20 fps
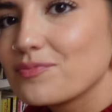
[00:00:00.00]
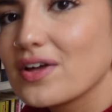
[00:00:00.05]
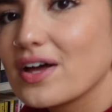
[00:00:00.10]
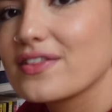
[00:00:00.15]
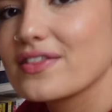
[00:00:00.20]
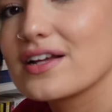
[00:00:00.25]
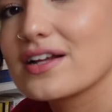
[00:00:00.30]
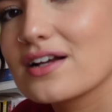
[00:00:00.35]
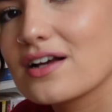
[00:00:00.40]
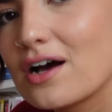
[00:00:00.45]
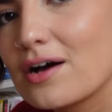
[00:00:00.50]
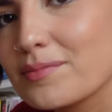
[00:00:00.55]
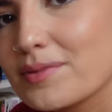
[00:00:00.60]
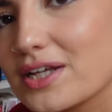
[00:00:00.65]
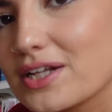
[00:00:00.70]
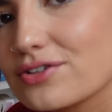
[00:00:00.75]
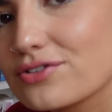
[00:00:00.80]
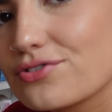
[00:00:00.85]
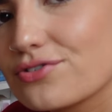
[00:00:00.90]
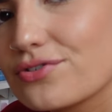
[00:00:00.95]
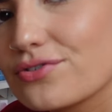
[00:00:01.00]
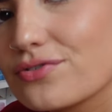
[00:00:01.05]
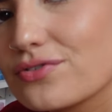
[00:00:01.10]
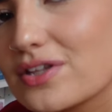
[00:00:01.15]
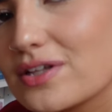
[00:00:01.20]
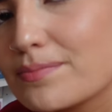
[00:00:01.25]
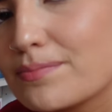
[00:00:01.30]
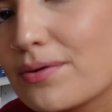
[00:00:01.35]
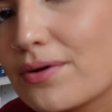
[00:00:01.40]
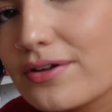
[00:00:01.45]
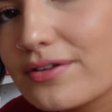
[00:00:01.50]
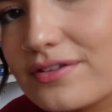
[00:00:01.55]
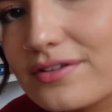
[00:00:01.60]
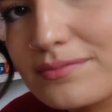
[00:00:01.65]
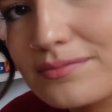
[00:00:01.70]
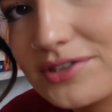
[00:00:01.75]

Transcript: And then coming into the bottom